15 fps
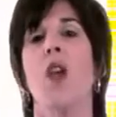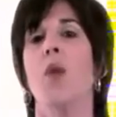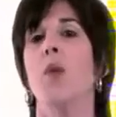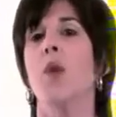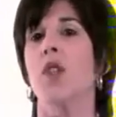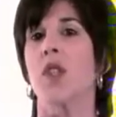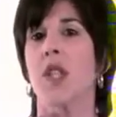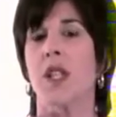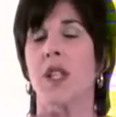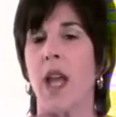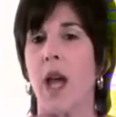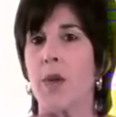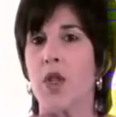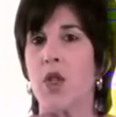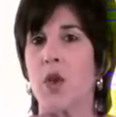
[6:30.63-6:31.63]
which is a
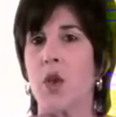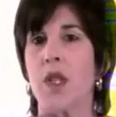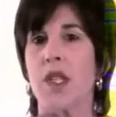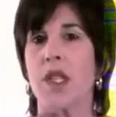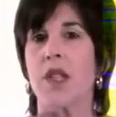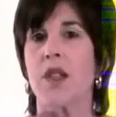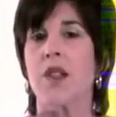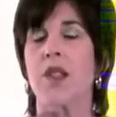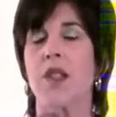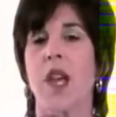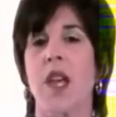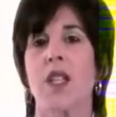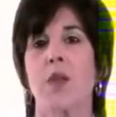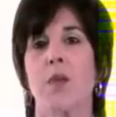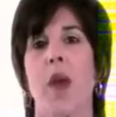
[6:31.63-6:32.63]
laboratory
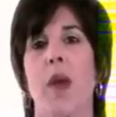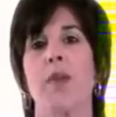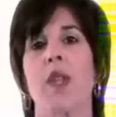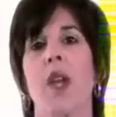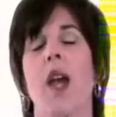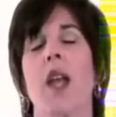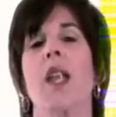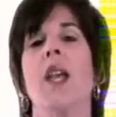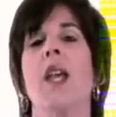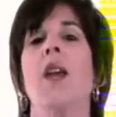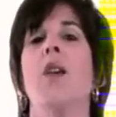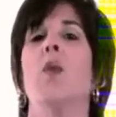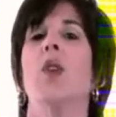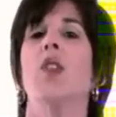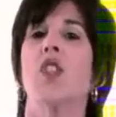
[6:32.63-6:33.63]
synthesized peptide
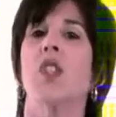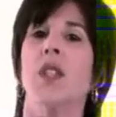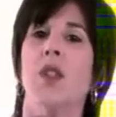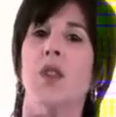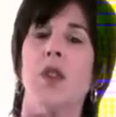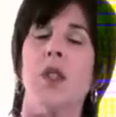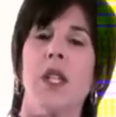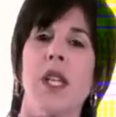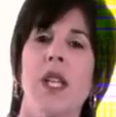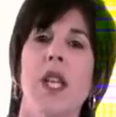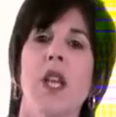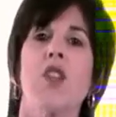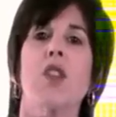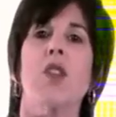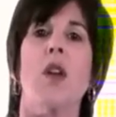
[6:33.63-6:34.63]
which literally
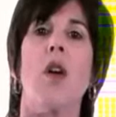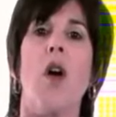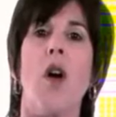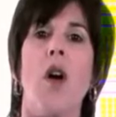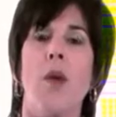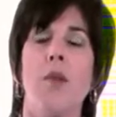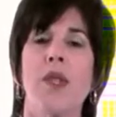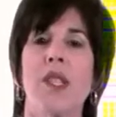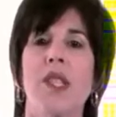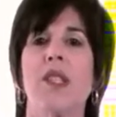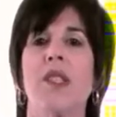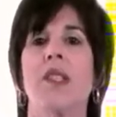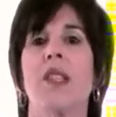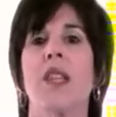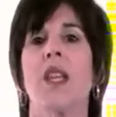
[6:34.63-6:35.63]
calms the
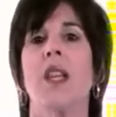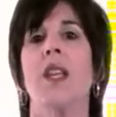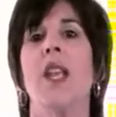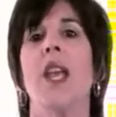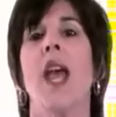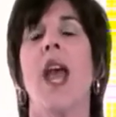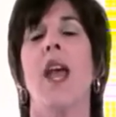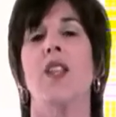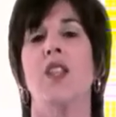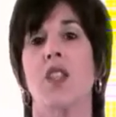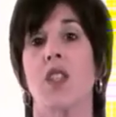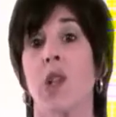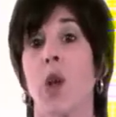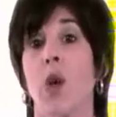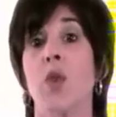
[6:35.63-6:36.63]
skin and
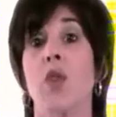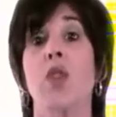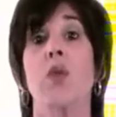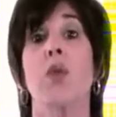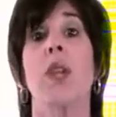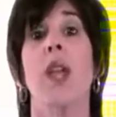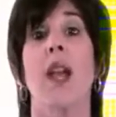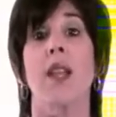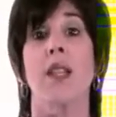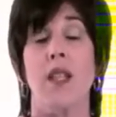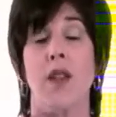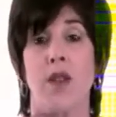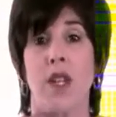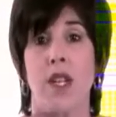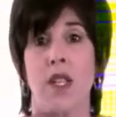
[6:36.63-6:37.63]
slows the
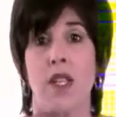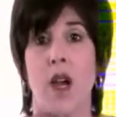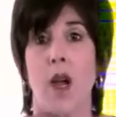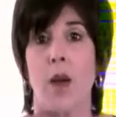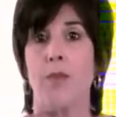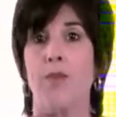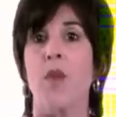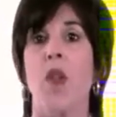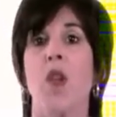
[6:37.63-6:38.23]
reactivity time.